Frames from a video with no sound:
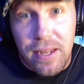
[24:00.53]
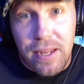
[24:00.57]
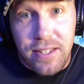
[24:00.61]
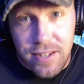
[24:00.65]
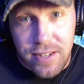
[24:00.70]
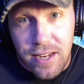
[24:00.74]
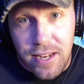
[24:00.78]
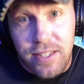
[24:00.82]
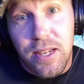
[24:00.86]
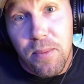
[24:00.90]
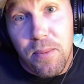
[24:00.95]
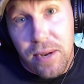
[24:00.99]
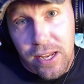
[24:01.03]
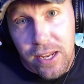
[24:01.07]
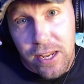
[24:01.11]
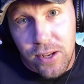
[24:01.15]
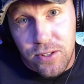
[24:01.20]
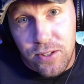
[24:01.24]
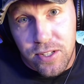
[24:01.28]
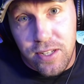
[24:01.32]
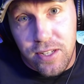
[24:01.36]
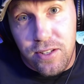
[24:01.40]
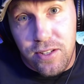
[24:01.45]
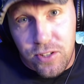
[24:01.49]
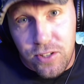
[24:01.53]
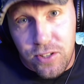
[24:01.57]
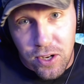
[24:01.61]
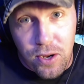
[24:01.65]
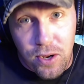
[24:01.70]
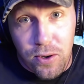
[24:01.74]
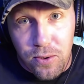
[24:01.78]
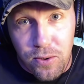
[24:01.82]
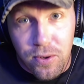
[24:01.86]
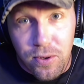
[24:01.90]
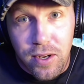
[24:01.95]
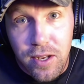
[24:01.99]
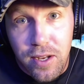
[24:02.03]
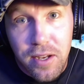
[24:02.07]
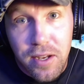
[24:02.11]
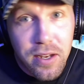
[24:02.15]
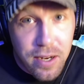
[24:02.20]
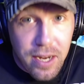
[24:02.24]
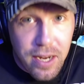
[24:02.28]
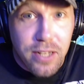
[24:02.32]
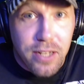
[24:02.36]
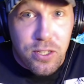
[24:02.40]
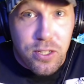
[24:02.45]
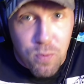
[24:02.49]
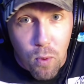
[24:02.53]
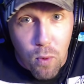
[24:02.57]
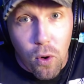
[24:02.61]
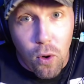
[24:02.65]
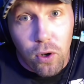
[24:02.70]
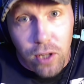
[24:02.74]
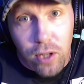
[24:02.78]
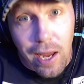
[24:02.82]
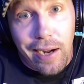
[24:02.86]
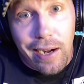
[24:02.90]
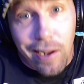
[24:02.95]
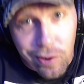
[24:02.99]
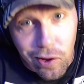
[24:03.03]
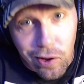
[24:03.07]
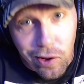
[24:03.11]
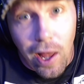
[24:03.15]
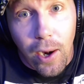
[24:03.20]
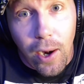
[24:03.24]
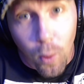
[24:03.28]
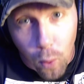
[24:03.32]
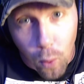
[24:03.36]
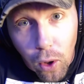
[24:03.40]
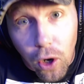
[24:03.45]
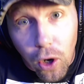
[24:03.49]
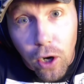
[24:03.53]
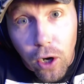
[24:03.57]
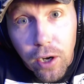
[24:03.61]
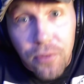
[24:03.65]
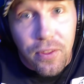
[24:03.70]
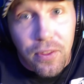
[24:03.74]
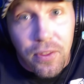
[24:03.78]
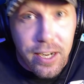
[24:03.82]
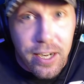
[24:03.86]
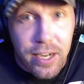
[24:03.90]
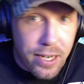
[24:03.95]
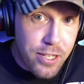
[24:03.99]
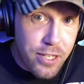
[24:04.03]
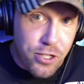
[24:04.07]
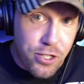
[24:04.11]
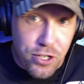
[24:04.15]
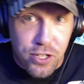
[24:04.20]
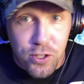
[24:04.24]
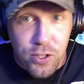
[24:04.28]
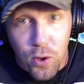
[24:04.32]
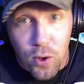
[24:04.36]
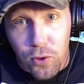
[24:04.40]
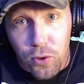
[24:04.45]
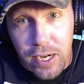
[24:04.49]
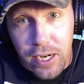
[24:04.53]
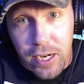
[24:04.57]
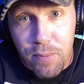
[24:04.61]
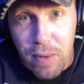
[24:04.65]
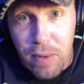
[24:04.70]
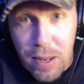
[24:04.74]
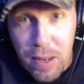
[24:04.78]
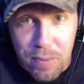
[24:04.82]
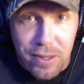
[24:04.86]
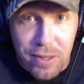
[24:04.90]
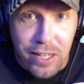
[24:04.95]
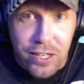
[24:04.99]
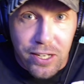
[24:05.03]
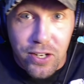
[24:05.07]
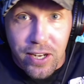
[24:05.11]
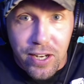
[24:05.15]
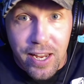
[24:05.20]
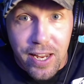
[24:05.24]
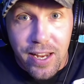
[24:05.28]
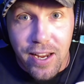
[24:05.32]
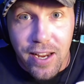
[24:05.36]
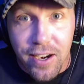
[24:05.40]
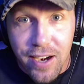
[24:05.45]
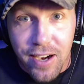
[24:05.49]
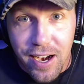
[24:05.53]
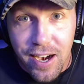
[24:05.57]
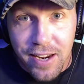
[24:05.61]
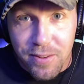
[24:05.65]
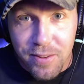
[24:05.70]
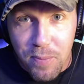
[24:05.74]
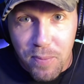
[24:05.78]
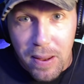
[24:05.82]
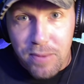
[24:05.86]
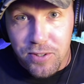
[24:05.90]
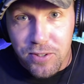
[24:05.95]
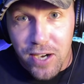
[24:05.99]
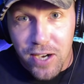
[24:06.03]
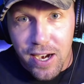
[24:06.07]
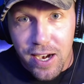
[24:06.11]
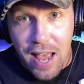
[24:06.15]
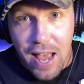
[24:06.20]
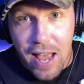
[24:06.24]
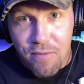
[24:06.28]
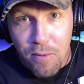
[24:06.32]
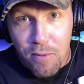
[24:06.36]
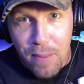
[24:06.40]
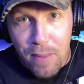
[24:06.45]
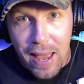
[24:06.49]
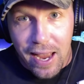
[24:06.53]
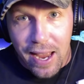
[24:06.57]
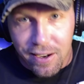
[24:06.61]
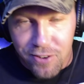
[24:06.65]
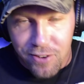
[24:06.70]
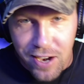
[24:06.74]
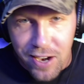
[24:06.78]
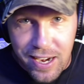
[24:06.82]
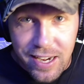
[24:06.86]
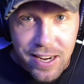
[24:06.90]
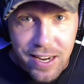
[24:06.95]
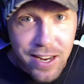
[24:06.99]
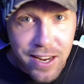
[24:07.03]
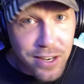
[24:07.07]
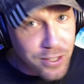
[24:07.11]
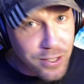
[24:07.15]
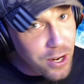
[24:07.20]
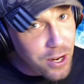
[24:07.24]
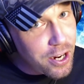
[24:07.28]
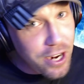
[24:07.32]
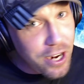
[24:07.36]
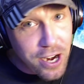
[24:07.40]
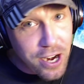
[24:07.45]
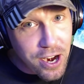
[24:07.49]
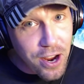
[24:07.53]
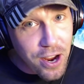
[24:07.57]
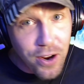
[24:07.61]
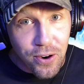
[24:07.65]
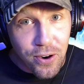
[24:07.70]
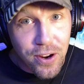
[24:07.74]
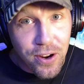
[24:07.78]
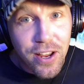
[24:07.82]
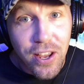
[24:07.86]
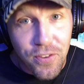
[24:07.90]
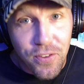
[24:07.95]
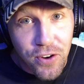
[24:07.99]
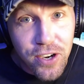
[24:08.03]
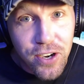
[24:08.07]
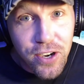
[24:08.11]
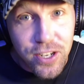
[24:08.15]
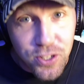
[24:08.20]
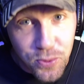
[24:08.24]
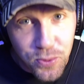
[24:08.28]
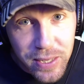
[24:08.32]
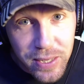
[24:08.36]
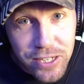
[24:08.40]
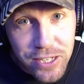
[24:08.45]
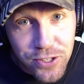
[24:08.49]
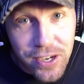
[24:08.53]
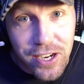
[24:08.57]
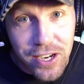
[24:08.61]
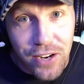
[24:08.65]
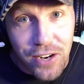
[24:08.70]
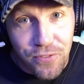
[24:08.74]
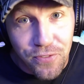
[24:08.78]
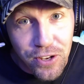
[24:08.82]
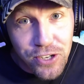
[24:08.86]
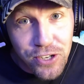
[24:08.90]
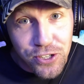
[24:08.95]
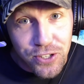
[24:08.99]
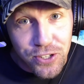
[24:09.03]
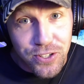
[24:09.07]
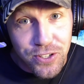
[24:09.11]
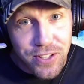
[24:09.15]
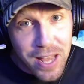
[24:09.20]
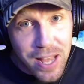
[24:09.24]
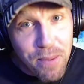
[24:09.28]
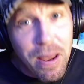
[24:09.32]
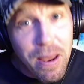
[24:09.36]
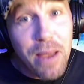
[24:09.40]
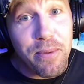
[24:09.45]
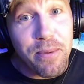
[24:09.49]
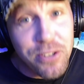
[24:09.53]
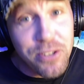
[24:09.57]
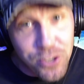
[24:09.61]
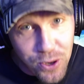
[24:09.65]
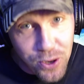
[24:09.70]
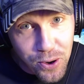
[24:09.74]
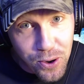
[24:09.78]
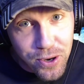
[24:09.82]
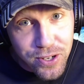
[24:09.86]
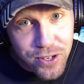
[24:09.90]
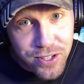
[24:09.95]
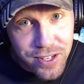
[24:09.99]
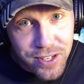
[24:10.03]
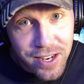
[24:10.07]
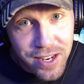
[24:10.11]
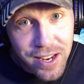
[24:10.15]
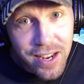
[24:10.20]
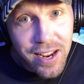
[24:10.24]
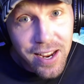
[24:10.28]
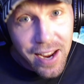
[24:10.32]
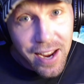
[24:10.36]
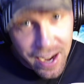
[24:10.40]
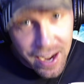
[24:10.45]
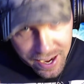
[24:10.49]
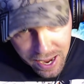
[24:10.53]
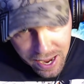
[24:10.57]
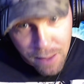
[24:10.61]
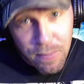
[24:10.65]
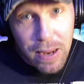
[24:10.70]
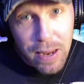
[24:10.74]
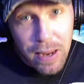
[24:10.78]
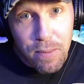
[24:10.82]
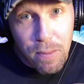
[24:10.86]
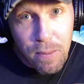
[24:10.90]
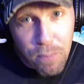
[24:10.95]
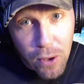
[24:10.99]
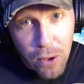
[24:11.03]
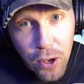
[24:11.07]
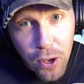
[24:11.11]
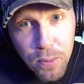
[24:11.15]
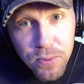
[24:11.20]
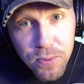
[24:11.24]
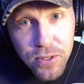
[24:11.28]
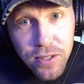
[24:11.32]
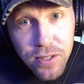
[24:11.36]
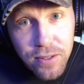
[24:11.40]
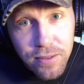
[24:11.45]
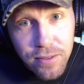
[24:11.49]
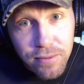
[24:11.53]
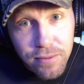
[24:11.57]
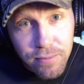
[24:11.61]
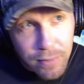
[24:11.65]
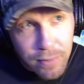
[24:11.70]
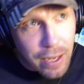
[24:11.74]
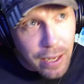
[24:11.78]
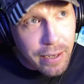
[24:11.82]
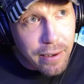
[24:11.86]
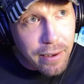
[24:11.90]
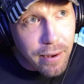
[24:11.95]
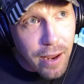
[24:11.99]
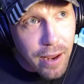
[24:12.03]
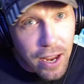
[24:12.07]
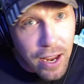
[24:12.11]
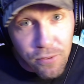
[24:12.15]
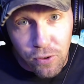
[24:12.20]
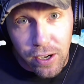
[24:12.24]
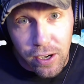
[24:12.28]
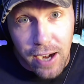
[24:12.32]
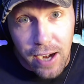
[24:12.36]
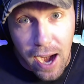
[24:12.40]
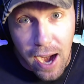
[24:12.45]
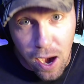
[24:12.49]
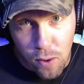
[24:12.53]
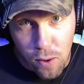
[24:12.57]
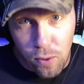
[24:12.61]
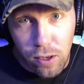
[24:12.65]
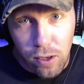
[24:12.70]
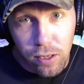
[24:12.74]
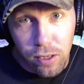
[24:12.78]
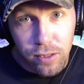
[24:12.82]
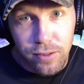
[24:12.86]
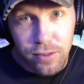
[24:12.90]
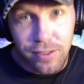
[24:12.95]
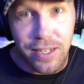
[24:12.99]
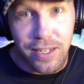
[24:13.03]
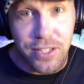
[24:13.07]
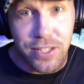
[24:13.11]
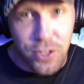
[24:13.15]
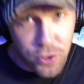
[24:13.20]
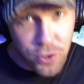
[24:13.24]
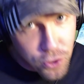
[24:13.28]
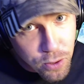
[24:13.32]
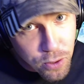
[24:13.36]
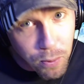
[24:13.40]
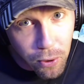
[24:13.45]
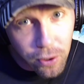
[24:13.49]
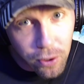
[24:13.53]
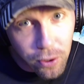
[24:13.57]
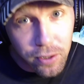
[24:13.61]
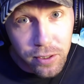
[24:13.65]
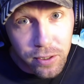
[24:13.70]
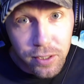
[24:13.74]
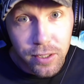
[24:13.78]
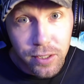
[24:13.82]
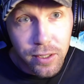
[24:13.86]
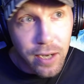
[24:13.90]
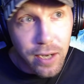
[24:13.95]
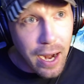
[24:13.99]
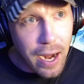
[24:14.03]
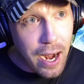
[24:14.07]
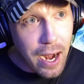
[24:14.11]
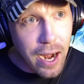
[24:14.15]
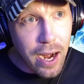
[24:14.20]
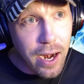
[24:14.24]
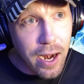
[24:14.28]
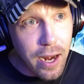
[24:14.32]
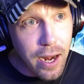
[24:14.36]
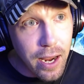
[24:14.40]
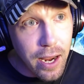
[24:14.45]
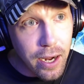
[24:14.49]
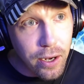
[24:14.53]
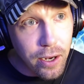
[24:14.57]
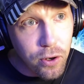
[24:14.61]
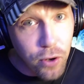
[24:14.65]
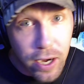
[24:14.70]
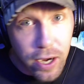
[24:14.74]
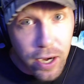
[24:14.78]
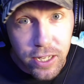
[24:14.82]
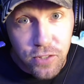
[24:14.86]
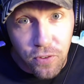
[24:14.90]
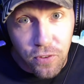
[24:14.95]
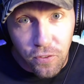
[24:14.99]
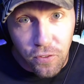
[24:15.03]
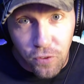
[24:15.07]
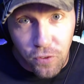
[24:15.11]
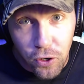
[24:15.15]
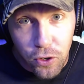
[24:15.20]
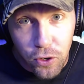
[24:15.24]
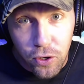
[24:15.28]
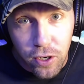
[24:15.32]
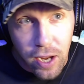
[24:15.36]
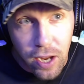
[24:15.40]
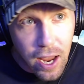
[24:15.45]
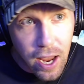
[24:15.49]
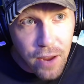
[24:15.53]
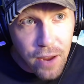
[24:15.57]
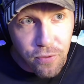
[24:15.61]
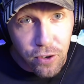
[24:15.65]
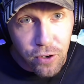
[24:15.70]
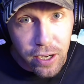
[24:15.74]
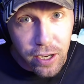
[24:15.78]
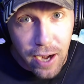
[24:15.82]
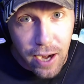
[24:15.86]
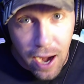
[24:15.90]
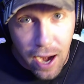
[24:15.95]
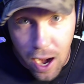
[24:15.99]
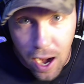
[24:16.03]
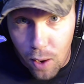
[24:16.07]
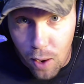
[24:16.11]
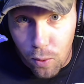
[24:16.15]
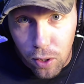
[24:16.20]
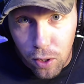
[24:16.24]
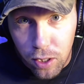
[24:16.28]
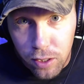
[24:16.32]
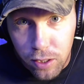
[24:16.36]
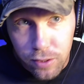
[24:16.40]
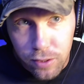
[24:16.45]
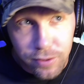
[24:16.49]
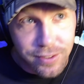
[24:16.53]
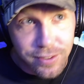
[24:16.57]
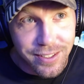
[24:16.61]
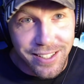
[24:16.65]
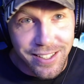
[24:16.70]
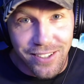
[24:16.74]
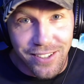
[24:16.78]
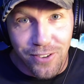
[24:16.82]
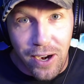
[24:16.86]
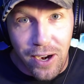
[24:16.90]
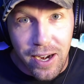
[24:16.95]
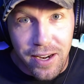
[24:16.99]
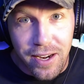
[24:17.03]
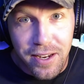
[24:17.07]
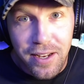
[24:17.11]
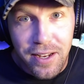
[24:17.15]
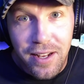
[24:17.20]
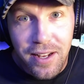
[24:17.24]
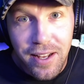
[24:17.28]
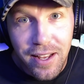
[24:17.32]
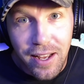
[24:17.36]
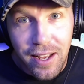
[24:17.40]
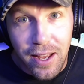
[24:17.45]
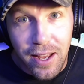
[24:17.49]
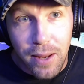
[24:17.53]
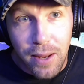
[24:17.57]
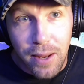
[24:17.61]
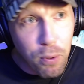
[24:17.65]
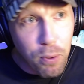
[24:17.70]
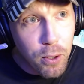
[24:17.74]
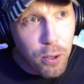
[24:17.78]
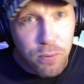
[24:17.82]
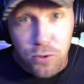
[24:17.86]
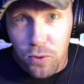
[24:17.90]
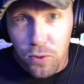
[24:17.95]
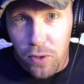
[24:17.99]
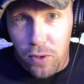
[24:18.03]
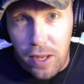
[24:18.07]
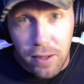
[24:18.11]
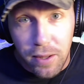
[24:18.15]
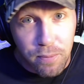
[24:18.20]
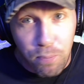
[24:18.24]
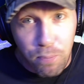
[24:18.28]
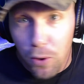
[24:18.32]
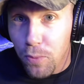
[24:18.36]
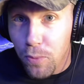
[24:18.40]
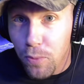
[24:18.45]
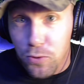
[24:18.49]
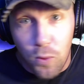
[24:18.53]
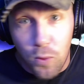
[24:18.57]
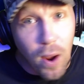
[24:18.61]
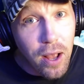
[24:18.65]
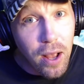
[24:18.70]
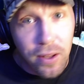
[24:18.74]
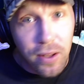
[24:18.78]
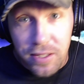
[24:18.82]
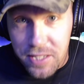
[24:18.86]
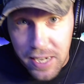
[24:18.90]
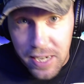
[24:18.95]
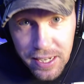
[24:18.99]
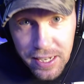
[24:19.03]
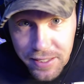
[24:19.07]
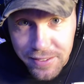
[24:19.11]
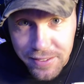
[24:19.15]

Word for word: It's not somebody else's. So it's more like a lot of work than it is just holding a baby like, okay, all right, the baby's going to have it back, right? No, no, no, no. If you're in a swing trade on futures, that baby's yours and that baby poops like every hour. It's a newborn and it cries for food every hour, right? And poops and poops while it's eating.